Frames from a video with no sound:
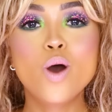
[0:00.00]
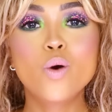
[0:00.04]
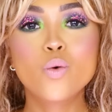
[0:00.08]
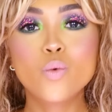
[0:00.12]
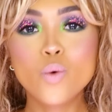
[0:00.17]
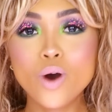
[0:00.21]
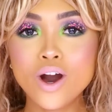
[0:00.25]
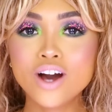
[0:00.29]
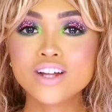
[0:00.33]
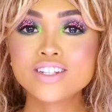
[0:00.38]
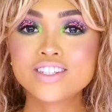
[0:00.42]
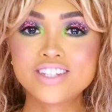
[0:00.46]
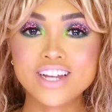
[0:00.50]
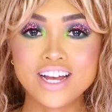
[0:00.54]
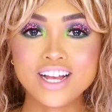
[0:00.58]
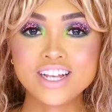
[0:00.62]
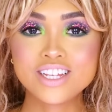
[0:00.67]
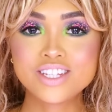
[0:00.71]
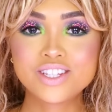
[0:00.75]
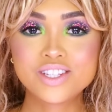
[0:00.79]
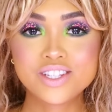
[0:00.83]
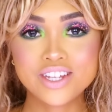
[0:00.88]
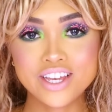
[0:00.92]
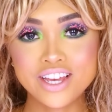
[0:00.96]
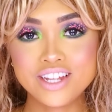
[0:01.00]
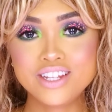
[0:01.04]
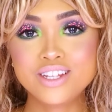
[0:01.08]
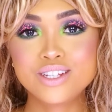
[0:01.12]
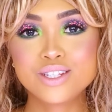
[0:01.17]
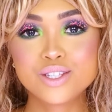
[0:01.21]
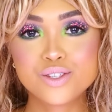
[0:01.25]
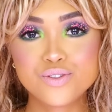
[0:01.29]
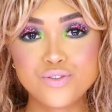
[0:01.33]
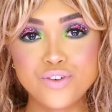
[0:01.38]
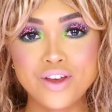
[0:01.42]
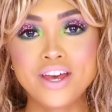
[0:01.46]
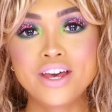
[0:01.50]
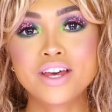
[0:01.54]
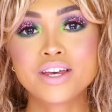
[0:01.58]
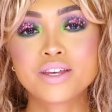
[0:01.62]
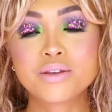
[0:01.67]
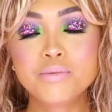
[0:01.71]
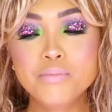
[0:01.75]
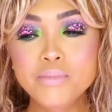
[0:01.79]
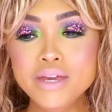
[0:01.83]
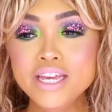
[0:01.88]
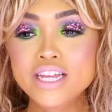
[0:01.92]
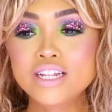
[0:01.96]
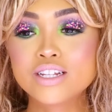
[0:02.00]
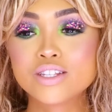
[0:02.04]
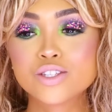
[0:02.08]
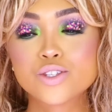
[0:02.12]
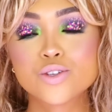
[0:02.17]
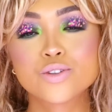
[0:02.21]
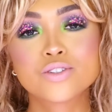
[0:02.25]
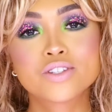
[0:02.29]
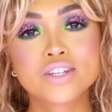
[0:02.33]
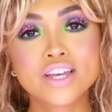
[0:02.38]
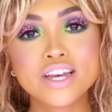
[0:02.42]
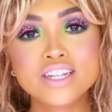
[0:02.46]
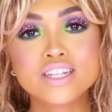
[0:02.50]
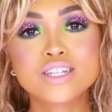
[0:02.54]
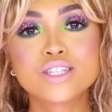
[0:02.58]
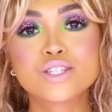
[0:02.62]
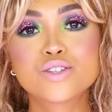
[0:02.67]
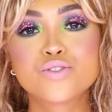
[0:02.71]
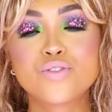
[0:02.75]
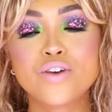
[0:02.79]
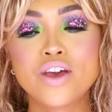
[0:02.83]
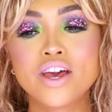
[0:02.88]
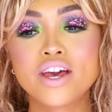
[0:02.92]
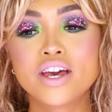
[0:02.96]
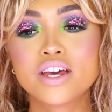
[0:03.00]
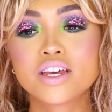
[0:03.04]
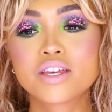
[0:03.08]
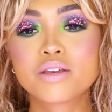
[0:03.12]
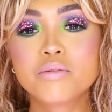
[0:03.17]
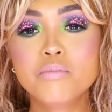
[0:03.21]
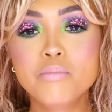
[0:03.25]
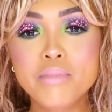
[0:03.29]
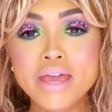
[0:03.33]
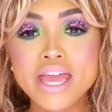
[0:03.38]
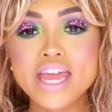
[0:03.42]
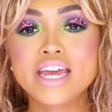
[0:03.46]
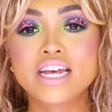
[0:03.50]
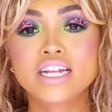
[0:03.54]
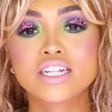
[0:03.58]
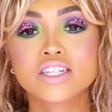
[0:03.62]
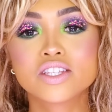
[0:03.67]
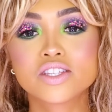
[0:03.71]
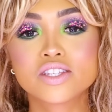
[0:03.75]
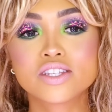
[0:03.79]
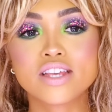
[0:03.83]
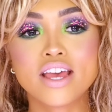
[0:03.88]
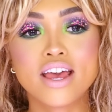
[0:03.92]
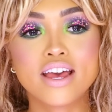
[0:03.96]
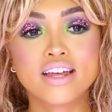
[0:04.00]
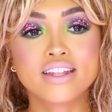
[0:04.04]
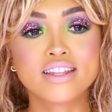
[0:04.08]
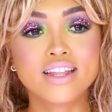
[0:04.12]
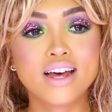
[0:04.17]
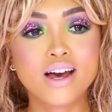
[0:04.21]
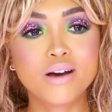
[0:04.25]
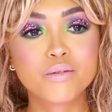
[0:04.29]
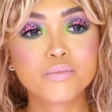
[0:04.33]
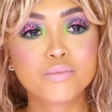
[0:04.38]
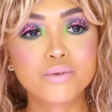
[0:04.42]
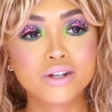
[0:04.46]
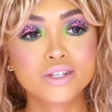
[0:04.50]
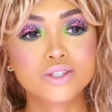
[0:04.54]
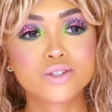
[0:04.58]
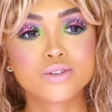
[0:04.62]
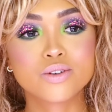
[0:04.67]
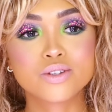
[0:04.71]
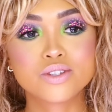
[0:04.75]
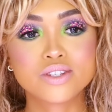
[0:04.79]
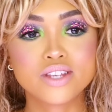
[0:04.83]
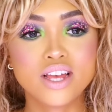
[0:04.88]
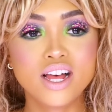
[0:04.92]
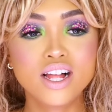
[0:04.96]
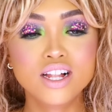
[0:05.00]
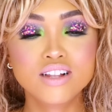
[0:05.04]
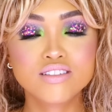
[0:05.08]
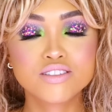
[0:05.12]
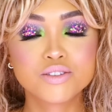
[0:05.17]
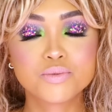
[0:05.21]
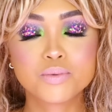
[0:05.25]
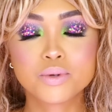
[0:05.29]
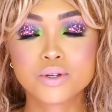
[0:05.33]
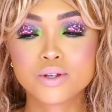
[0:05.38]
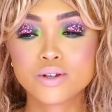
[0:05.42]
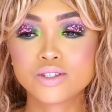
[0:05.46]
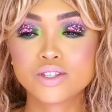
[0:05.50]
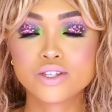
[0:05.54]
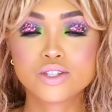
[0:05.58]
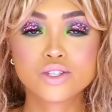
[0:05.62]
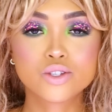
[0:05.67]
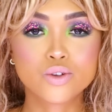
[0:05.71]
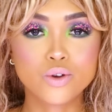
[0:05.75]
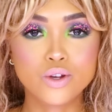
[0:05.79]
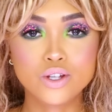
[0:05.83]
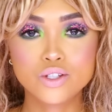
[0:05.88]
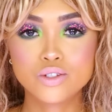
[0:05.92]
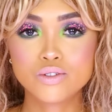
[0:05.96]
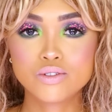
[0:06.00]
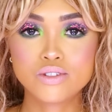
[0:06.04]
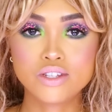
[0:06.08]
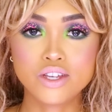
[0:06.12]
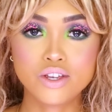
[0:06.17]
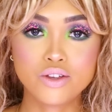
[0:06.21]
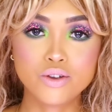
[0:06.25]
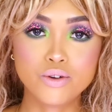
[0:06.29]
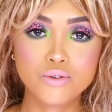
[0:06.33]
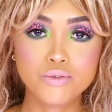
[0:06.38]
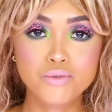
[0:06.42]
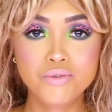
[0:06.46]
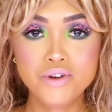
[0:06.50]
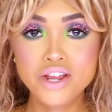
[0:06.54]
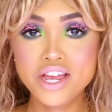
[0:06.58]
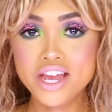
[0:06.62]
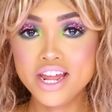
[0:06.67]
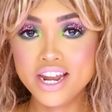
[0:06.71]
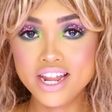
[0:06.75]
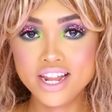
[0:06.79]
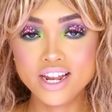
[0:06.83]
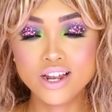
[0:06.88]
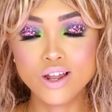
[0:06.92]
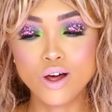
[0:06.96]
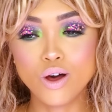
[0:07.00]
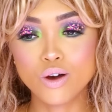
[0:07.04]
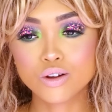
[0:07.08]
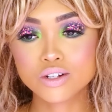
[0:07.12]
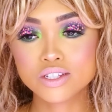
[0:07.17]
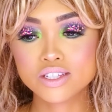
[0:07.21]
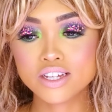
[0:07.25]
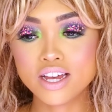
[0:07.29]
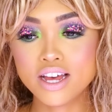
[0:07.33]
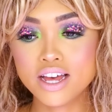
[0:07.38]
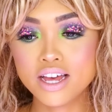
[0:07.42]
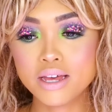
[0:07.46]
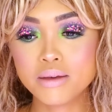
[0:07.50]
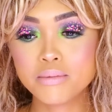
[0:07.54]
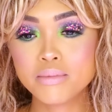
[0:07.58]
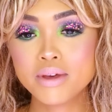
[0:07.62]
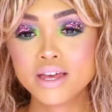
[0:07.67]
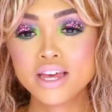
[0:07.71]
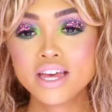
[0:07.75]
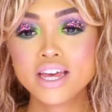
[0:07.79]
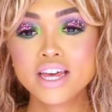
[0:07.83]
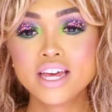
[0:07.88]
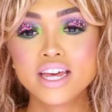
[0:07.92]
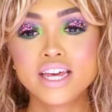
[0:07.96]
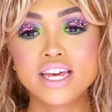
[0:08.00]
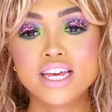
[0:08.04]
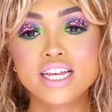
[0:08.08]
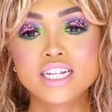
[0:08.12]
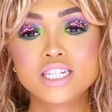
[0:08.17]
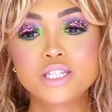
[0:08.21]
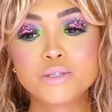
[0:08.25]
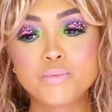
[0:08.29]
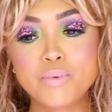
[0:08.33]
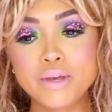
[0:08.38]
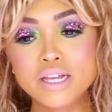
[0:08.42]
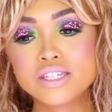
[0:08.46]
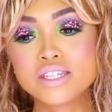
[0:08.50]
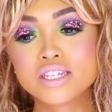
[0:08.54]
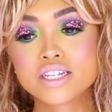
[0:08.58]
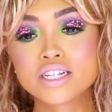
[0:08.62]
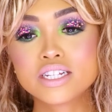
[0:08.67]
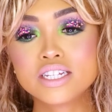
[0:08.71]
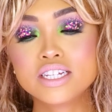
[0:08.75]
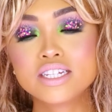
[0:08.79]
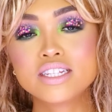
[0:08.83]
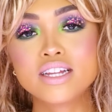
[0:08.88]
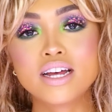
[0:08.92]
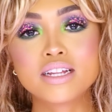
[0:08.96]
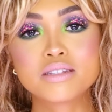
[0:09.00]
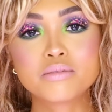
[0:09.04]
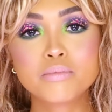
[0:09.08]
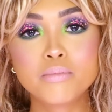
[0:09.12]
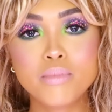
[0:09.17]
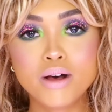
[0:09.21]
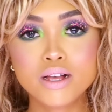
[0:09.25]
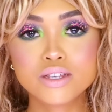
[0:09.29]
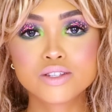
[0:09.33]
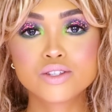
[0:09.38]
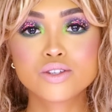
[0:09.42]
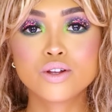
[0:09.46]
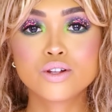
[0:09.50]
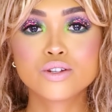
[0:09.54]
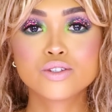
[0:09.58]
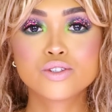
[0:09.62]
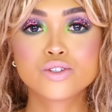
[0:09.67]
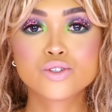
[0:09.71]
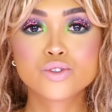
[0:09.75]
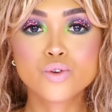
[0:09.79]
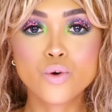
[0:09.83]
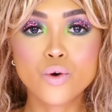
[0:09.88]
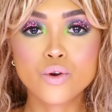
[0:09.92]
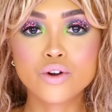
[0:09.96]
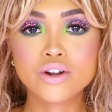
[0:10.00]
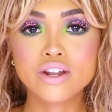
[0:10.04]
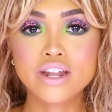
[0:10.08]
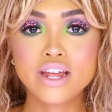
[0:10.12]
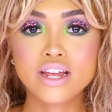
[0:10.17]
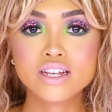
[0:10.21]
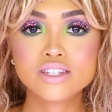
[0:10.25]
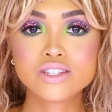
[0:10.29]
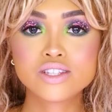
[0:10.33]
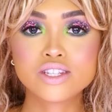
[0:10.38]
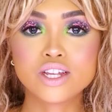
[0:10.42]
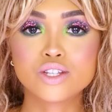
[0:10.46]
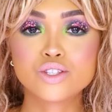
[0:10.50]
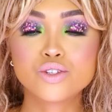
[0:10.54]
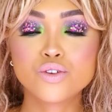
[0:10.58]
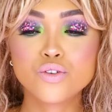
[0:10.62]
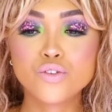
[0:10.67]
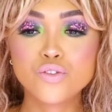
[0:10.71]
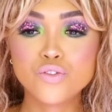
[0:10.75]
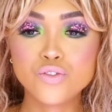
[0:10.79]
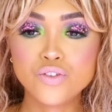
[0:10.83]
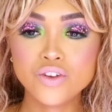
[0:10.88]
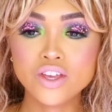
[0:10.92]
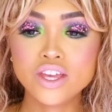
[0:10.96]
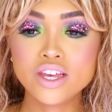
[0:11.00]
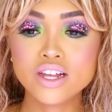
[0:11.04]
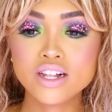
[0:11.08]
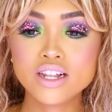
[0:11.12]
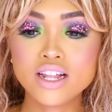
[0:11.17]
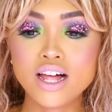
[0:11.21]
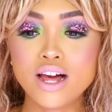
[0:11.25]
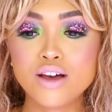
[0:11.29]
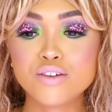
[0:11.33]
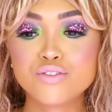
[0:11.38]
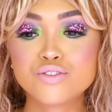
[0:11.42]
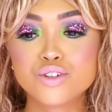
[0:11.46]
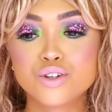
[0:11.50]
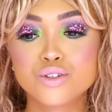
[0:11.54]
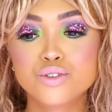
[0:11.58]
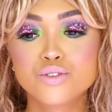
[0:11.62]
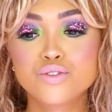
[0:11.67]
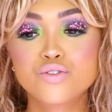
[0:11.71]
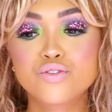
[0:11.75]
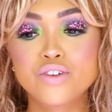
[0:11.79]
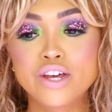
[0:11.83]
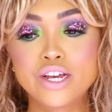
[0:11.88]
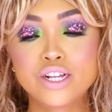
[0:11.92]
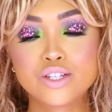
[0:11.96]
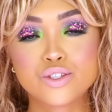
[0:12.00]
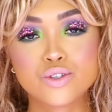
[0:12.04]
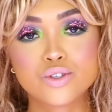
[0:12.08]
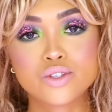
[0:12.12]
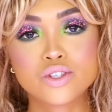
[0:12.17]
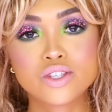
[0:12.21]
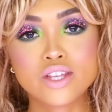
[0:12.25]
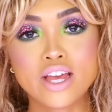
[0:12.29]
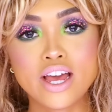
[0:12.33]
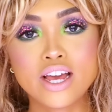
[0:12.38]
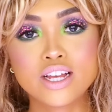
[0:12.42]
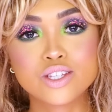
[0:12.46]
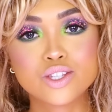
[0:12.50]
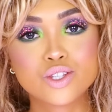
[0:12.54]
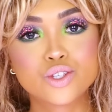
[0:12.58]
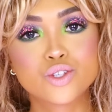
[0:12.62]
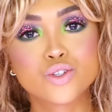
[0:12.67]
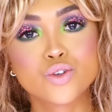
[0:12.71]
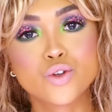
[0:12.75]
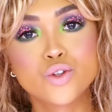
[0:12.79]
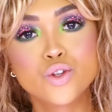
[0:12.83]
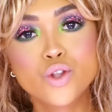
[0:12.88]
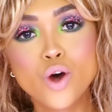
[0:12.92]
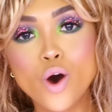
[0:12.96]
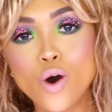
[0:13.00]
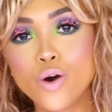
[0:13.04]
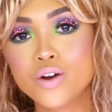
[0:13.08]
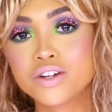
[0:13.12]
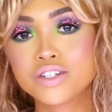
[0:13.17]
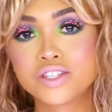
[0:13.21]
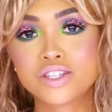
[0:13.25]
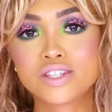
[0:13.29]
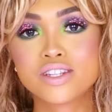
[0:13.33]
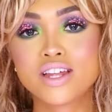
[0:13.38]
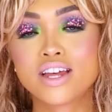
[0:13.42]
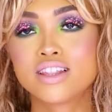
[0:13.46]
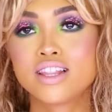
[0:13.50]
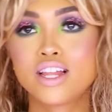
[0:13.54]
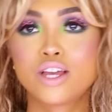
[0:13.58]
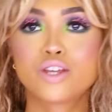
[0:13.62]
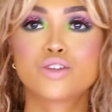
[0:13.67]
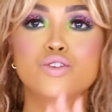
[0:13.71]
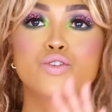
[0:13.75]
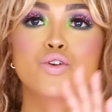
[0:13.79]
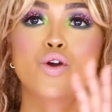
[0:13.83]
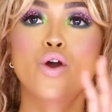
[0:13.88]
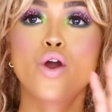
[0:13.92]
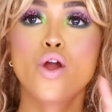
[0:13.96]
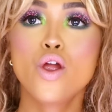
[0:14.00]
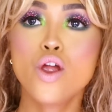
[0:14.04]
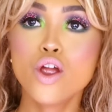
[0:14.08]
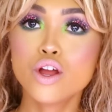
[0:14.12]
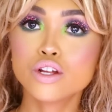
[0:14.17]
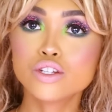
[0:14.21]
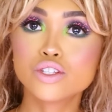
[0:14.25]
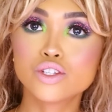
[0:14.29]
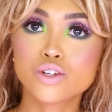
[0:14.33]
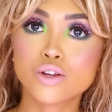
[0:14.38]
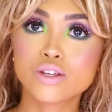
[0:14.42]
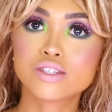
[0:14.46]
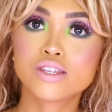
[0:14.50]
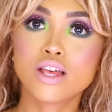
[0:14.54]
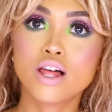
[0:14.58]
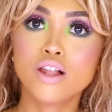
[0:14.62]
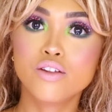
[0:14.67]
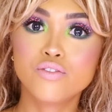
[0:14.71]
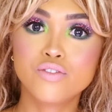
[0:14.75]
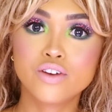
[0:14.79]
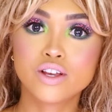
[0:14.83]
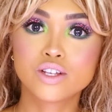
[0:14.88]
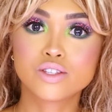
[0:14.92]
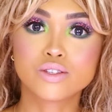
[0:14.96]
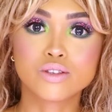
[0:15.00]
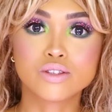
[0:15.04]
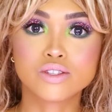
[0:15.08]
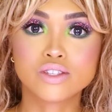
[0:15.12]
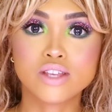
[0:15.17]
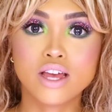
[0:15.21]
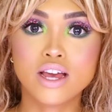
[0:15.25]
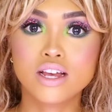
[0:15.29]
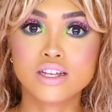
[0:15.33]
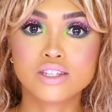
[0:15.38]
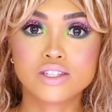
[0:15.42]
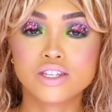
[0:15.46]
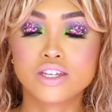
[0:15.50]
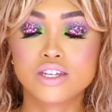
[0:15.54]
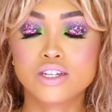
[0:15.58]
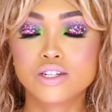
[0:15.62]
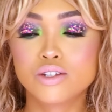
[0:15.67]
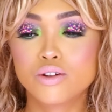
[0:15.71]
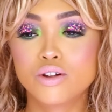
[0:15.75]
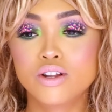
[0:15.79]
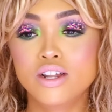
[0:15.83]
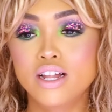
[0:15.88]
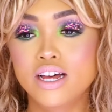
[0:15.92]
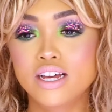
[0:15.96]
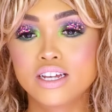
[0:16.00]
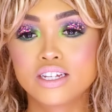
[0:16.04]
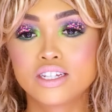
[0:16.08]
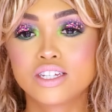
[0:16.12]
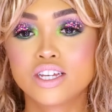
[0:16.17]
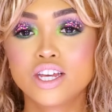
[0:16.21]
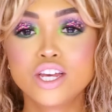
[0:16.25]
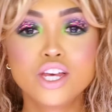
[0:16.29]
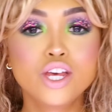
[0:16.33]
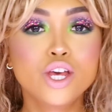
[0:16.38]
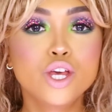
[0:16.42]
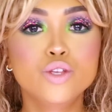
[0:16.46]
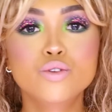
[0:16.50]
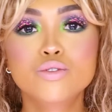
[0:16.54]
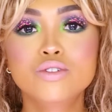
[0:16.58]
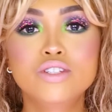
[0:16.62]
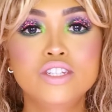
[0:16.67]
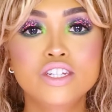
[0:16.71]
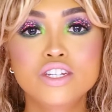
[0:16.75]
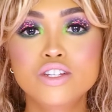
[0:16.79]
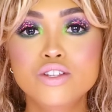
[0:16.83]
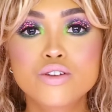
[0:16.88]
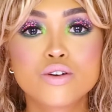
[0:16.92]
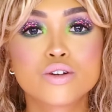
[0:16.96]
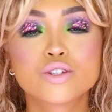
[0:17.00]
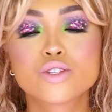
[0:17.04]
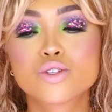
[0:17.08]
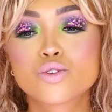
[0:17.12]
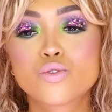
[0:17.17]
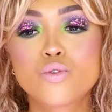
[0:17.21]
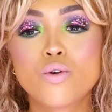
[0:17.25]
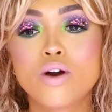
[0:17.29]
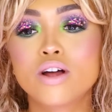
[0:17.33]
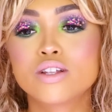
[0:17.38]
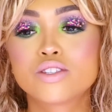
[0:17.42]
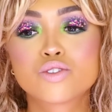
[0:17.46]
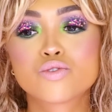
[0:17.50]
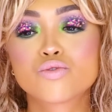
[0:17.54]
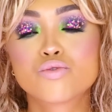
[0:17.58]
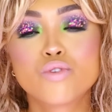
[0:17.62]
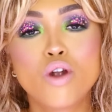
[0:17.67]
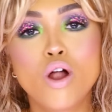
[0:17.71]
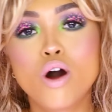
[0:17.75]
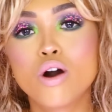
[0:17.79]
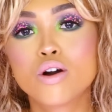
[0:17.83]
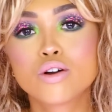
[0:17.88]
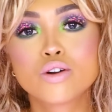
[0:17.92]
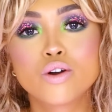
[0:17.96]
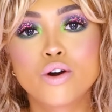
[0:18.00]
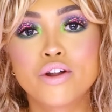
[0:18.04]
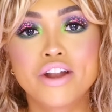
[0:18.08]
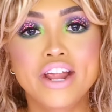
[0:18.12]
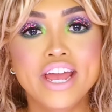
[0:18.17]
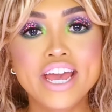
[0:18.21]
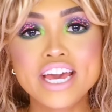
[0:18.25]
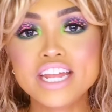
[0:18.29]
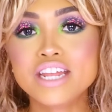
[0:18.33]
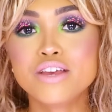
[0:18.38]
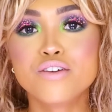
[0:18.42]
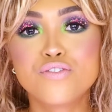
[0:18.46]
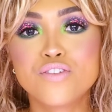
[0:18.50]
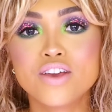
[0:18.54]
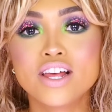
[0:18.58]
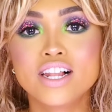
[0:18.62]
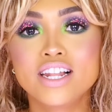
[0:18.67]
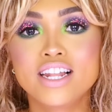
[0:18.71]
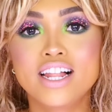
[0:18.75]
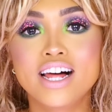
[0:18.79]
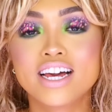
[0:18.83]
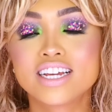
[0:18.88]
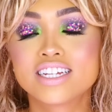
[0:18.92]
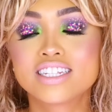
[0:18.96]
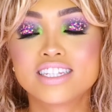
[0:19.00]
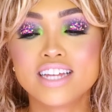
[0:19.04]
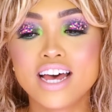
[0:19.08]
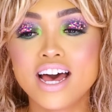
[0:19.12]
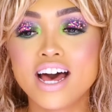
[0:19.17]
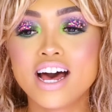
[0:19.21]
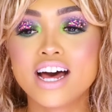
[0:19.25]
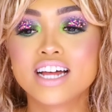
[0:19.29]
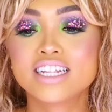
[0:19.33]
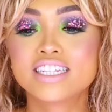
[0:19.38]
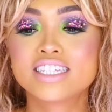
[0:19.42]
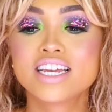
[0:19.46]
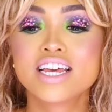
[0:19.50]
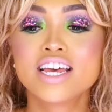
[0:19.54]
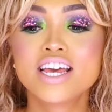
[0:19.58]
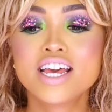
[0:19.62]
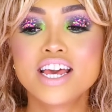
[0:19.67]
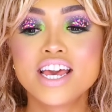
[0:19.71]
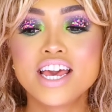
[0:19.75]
What does träningsvärk mean? So träningsvärk means, and now brace yourselves because it's going to take a really long time, it's basically that muscle soreness that you feel after you've exercised. So no, it's not like you hurt yourself exercising or like you did your squats wrong or anything like that.